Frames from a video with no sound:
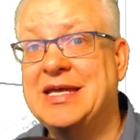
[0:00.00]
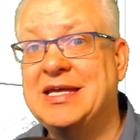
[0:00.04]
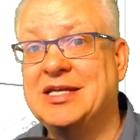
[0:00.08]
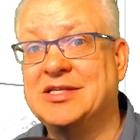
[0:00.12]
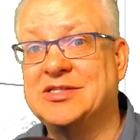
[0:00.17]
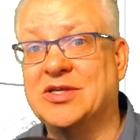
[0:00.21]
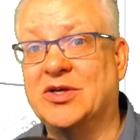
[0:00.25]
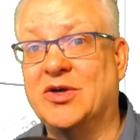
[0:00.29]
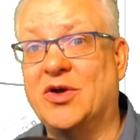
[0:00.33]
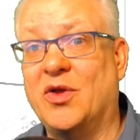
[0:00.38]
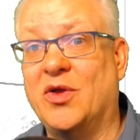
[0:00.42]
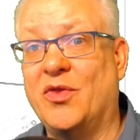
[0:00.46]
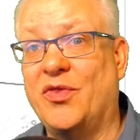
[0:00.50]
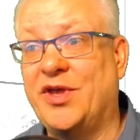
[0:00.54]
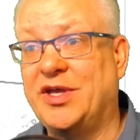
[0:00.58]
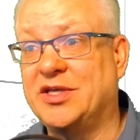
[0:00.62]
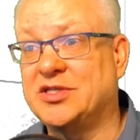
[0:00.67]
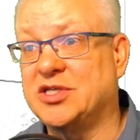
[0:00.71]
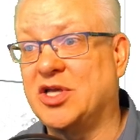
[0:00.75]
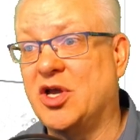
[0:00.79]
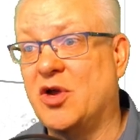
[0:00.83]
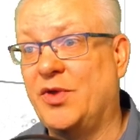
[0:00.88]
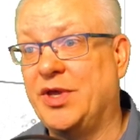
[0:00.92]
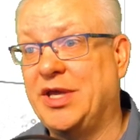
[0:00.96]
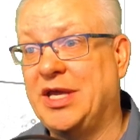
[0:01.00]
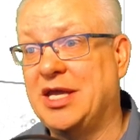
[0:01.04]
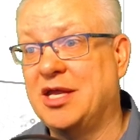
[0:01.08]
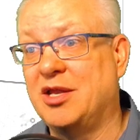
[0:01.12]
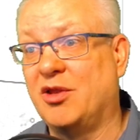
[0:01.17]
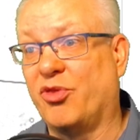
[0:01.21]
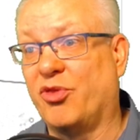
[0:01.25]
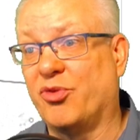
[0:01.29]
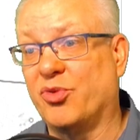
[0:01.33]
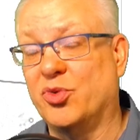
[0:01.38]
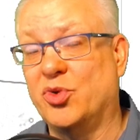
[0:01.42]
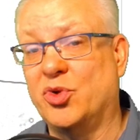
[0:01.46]
So this going in
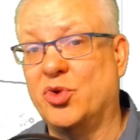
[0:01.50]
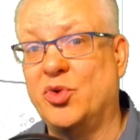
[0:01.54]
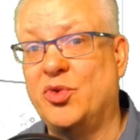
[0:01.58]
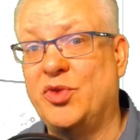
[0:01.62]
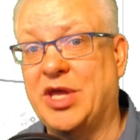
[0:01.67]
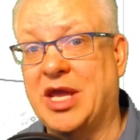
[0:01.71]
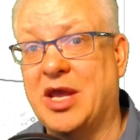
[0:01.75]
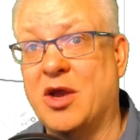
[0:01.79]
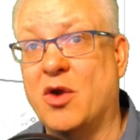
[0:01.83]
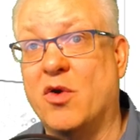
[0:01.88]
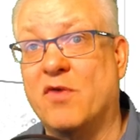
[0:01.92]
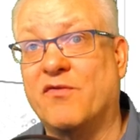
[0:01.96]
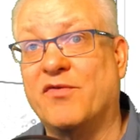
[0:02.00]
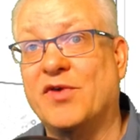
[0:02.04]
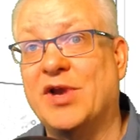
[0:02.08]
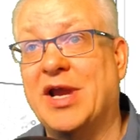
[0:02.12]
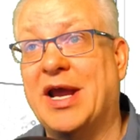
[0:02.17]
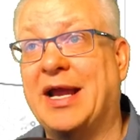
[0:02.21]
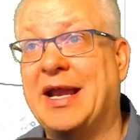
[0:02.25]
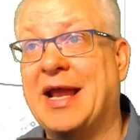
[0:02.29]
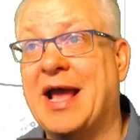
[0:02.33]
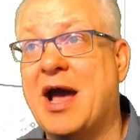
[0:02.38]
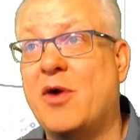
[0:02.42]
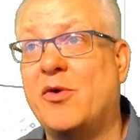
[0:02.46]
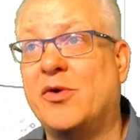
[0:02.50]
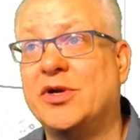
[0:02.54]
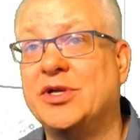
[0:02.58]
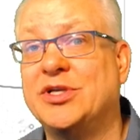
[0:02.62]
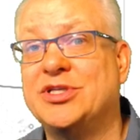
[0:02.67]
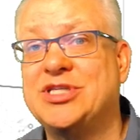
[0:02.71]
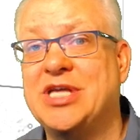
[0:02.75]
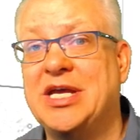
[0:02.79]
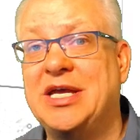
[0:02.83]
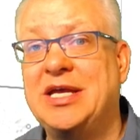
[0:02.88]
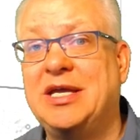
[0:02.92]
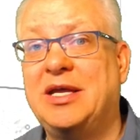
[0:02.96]
through the overnight
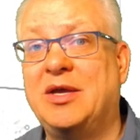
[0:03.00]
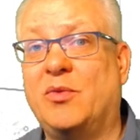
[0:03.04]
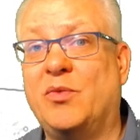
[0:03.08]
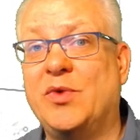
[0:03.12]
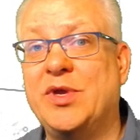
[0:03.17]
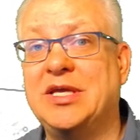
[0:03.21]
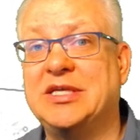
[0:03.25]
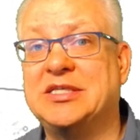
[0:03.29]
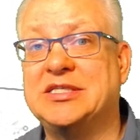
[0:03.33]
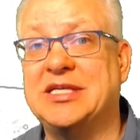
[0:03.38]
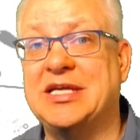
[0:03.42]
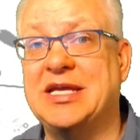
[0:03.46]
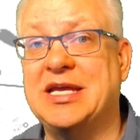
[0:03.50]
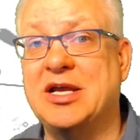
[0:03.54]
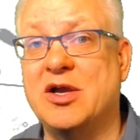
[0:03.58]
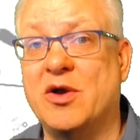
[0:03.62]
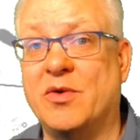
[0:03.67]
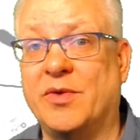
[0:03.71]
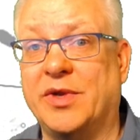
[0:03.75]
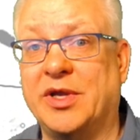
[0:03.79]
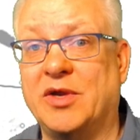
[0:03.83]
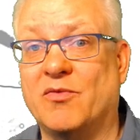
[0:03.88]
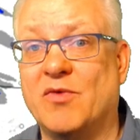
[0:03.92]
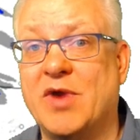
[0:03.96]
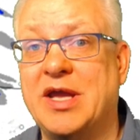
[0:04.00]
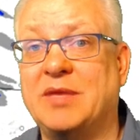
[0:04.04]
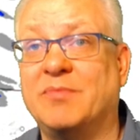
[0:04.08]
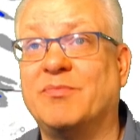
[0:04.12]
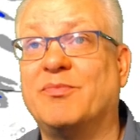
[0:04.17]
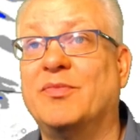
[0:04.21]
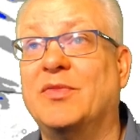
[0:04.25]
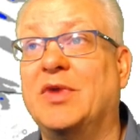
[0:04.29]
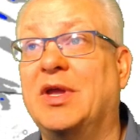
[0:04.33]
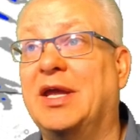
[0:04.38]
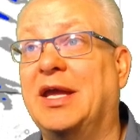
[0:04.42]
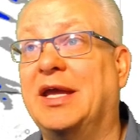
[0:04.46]
hours, we see going right
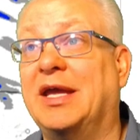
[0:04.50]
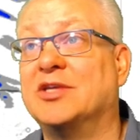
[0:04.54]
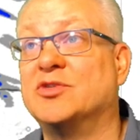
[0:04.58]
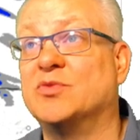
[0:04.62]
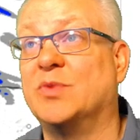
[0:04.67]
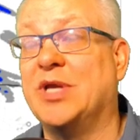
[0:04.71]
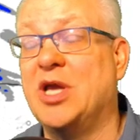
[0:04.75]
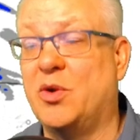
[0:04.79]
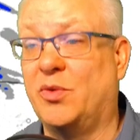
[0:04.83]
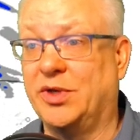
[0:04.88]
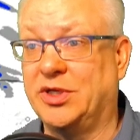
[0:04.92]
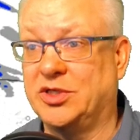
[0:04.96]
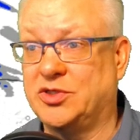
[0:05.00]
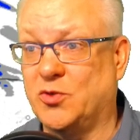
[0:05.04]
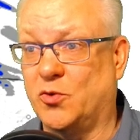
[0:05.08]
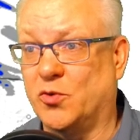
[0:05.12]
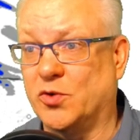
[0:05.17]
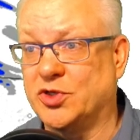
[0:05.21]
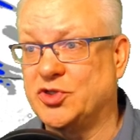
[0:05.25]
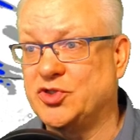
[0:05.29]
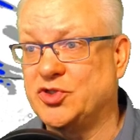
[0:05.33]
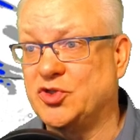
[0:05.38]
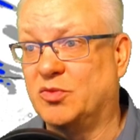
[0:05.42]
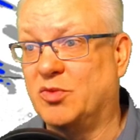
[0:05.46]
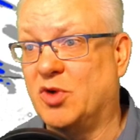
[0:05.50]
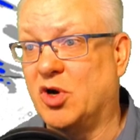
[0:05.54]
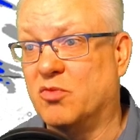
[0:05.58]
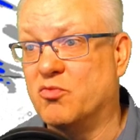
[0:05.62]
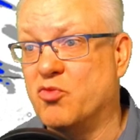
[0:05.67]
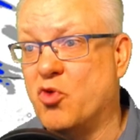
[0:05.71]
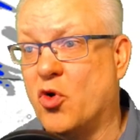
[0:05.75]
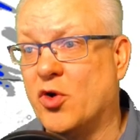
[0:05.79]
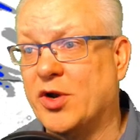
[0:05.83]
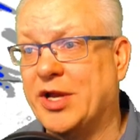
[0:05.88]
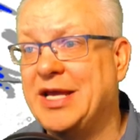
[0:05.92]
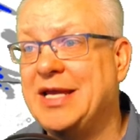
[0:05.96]
as we go in towards tomorrow
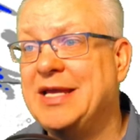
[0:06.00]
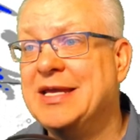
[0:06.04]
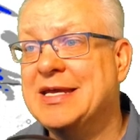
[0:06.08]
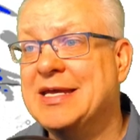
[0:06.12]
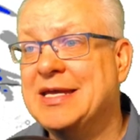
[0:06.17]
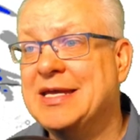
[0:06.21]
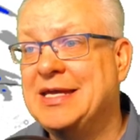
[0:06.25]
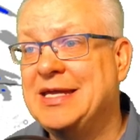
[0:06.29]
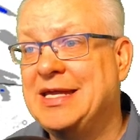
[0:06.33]
morning.